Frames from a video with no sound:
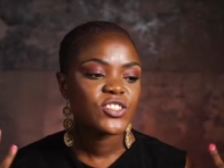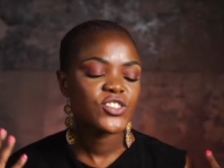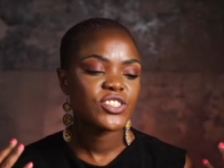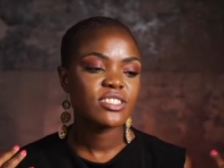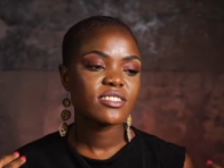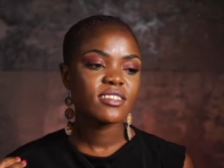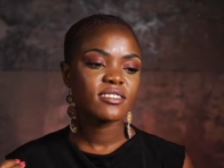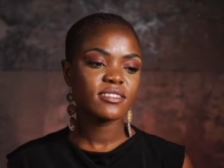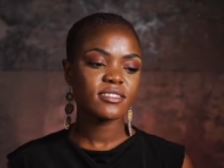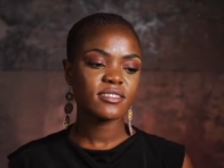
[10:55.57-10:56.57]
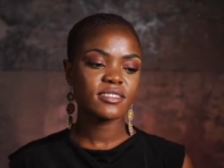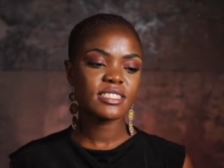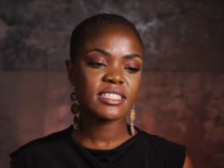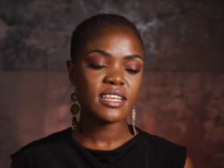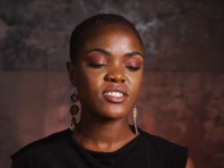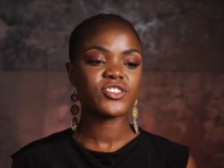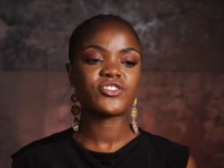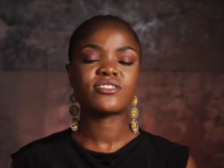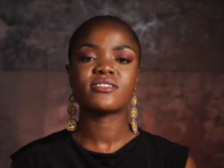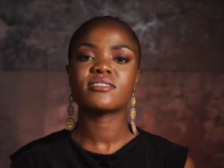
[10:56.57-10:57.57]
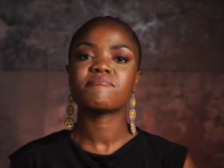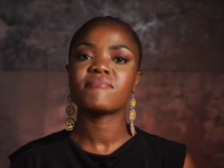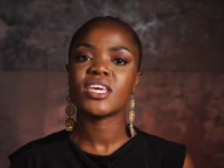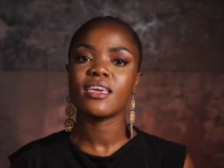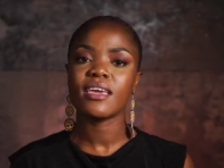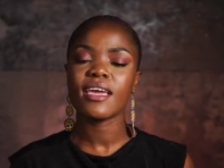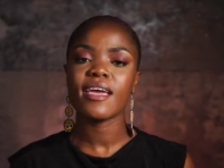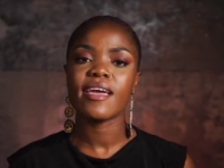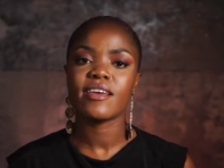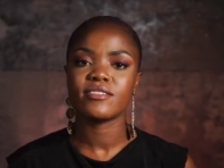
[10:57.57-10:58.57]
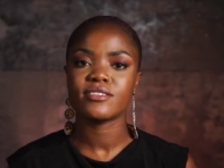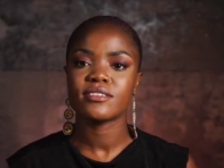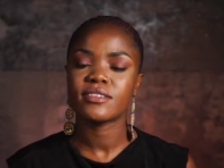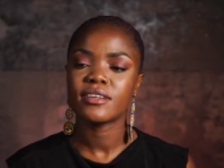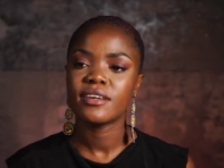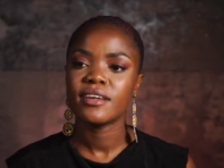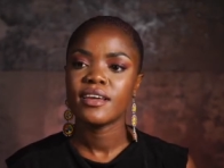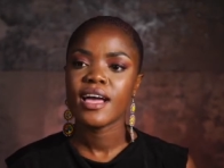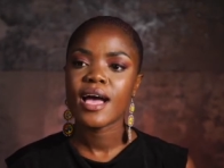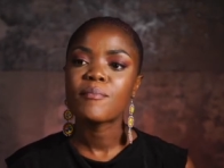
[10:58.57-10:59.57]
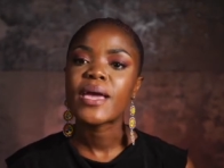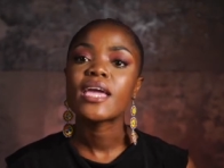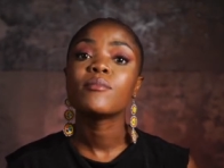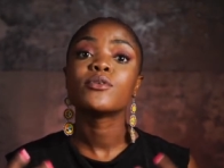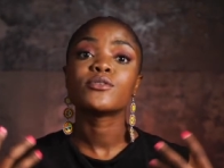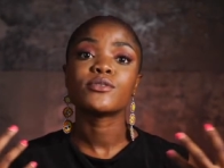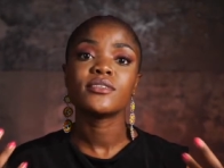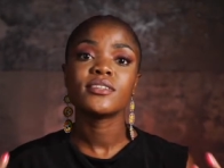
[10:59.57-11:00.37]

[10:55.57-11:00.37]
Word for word: just centers me and I'm able